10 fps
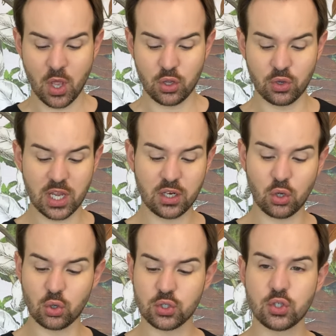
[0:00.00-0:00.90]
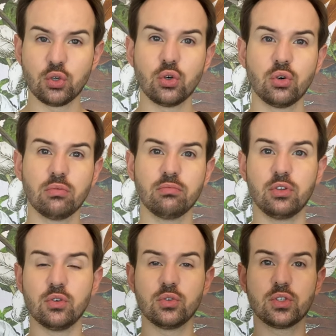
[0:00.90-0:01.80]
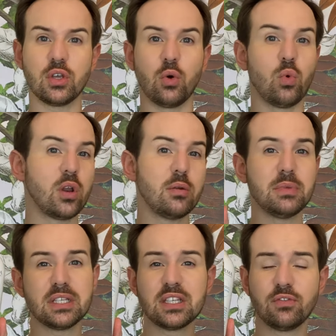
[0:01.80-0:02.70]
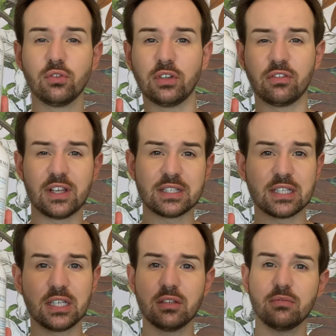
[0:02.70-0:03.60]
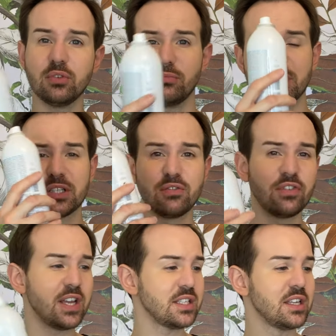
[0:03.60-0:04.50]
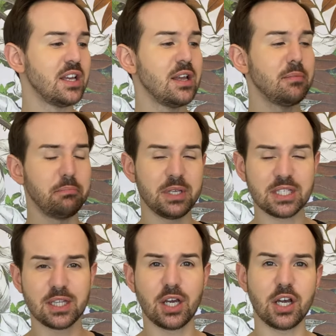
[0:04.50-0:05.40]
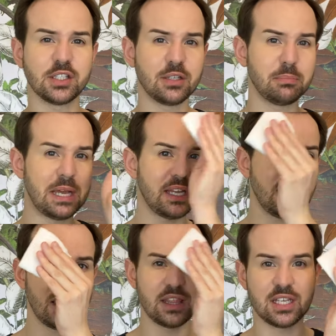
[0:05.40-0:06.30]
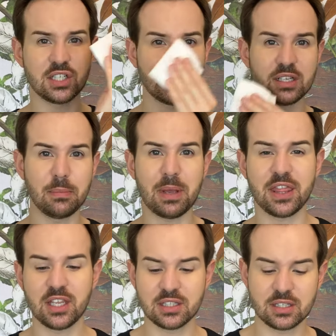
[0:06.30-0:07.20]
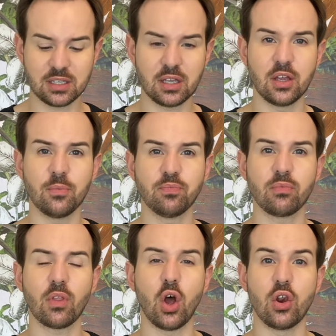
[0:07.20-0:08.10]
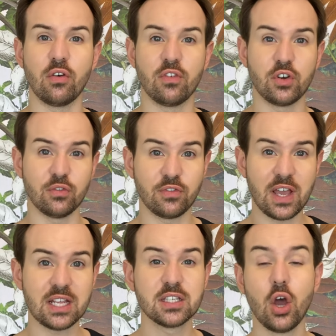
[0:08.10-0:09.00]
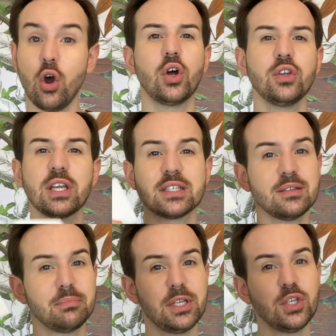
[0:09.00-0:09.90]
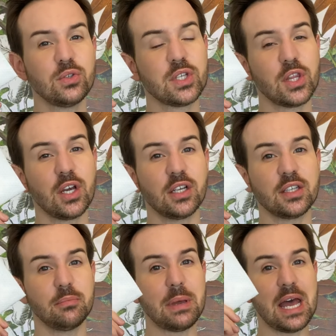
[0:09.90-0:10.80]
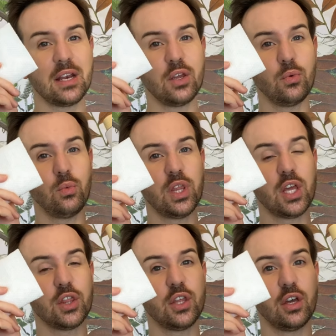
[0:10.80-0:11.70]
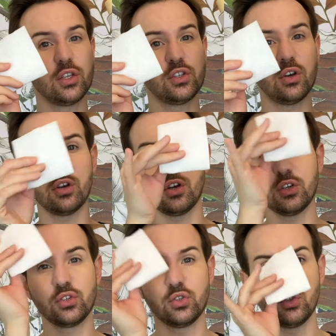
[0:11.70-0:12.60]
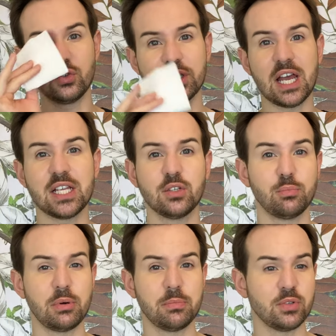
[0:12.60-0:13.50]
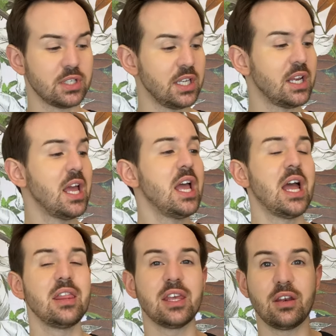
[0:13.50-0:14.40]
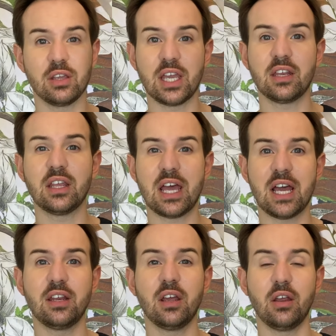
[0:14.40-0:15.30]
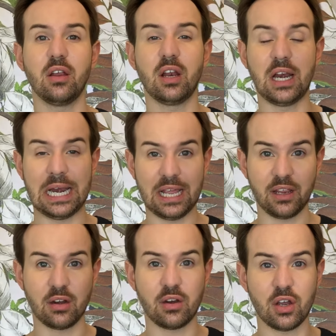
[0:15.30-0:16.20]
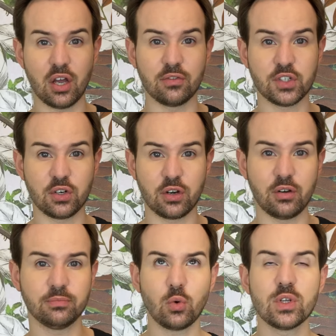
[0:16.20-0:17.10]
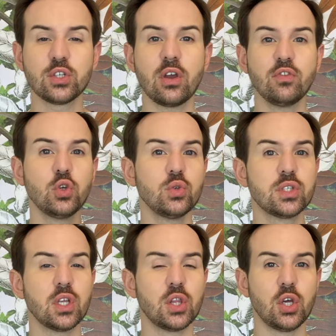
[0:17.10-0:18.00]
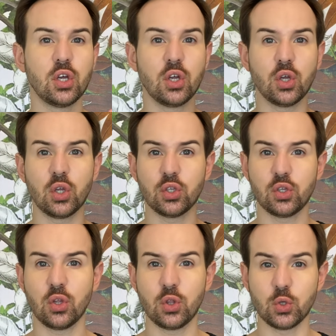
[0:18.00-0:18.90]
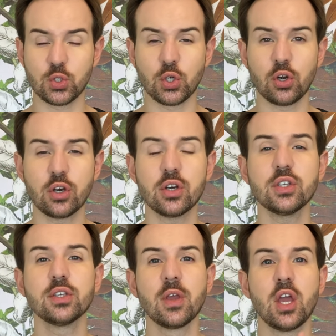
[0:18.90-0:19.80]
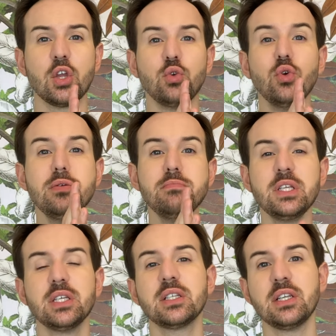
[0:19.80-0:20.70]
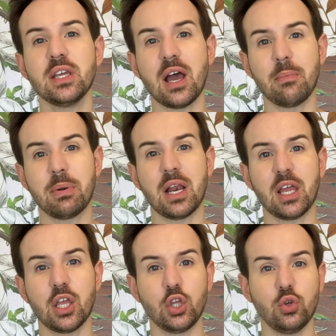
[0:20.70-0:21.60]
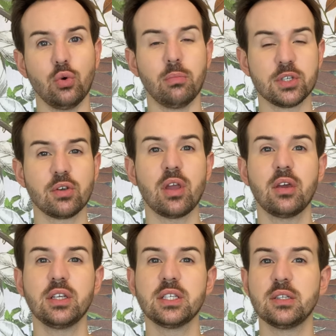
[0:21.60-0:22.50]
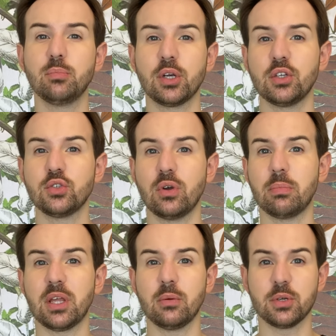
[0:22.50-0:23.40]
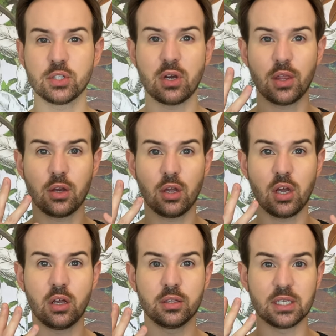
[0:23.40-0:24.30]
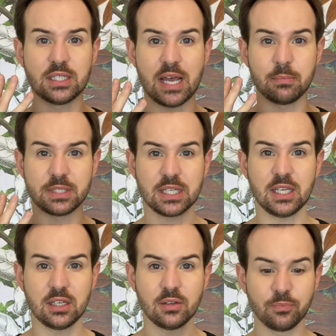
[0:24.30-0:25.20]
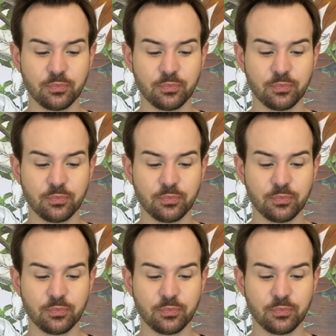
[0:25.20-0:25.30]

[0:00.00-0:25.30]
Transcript: You can also use a water mist if you feel fancy, you mist your face, mist the cotton pad, and then gently pat it all over your face. Or you can simply use the cotton pad with the toner to use as you prep your skin, and then again add a layer of toner. Once you have used those toners, you immediately apply your moisturizer. It is important to apply the moisturizer on damp skin.